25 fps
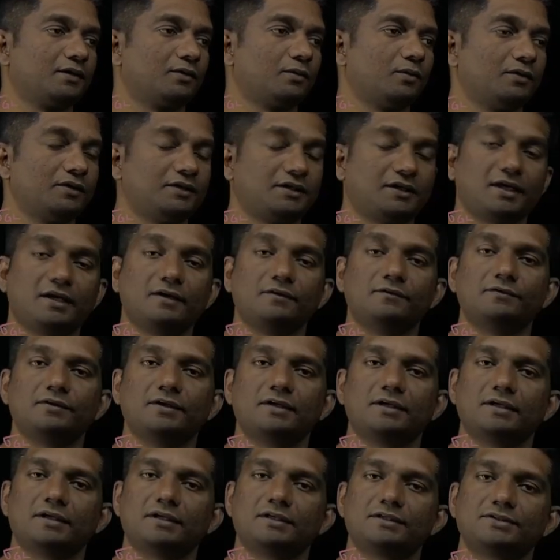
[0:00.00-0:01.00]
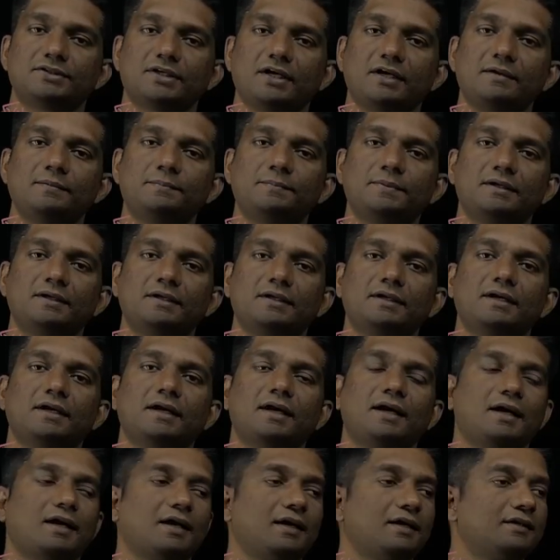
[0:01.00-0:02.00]
concave shape.
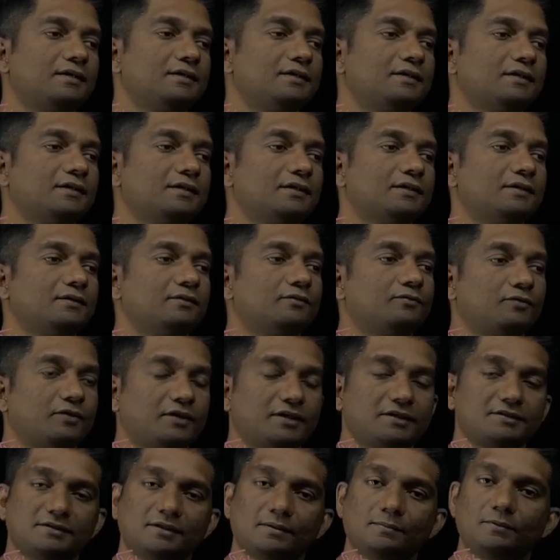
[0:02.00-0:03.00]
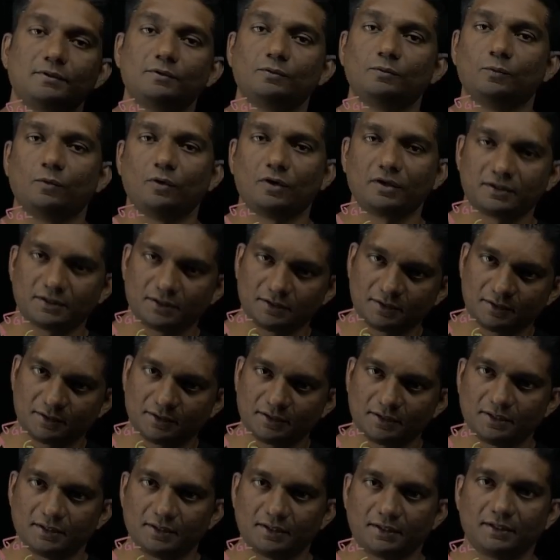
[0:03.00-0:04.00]
And for example,
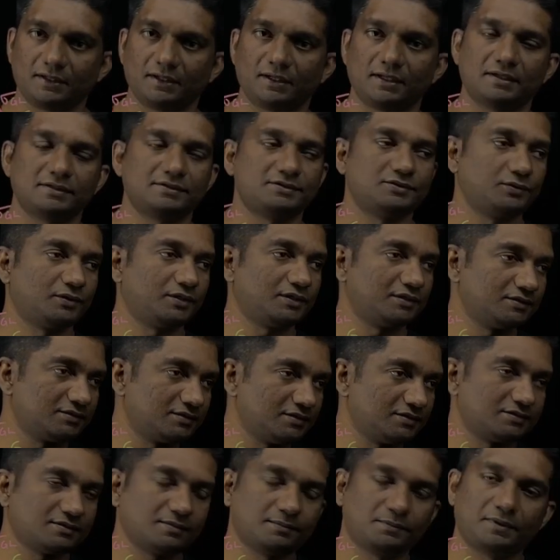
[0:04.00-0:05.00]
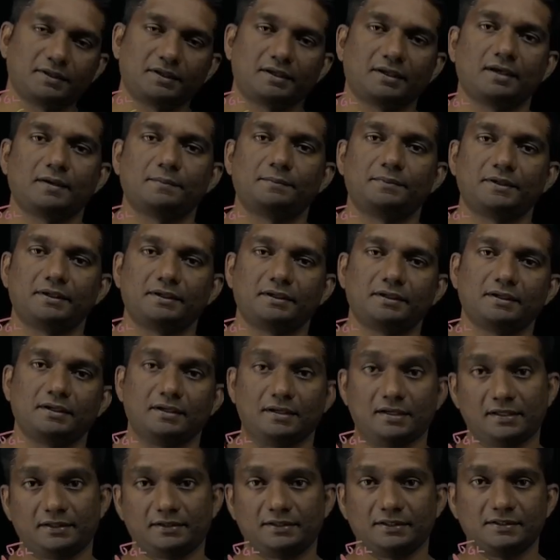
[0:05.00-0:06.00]
water in a glass, you can see something happening
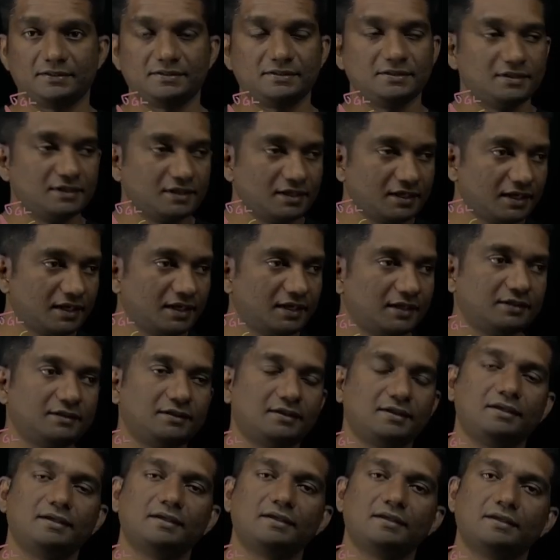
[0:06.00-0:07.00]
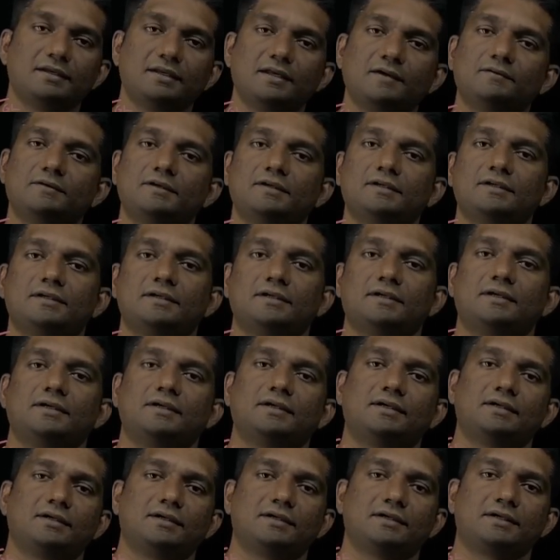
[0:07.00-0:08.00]
like this, and the level
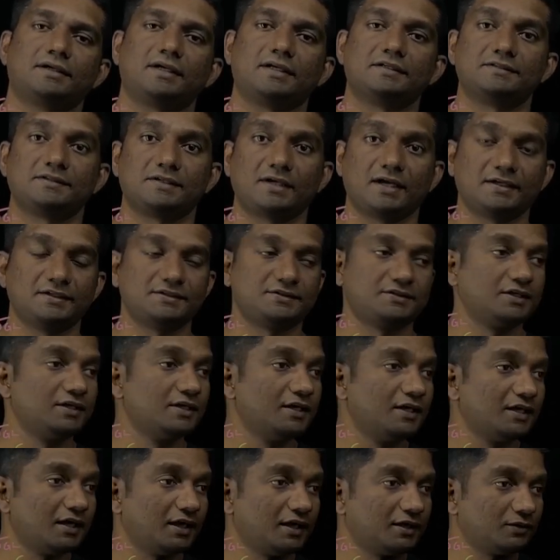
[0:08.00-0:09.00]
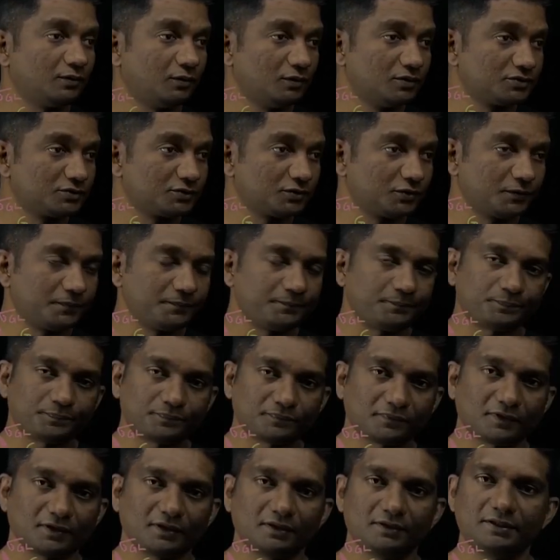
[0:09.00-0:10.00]
gets raised. And also
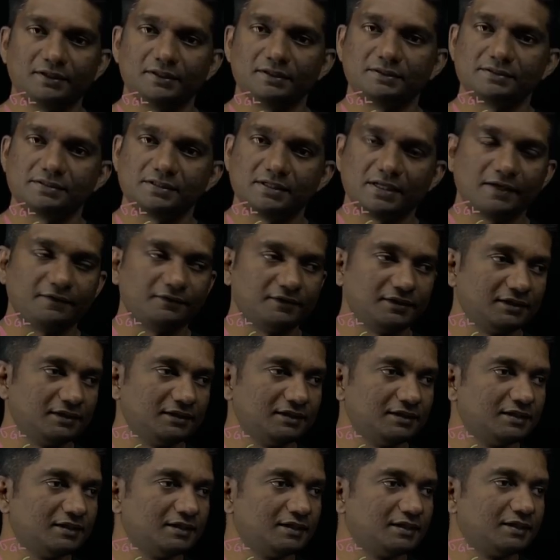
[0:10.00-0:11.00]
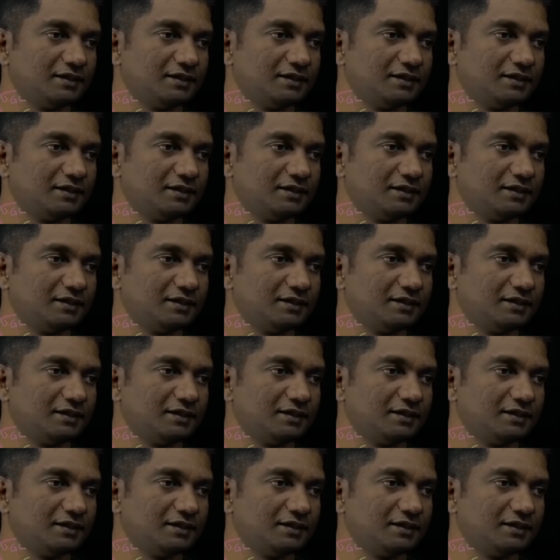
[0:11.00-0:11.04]
this level,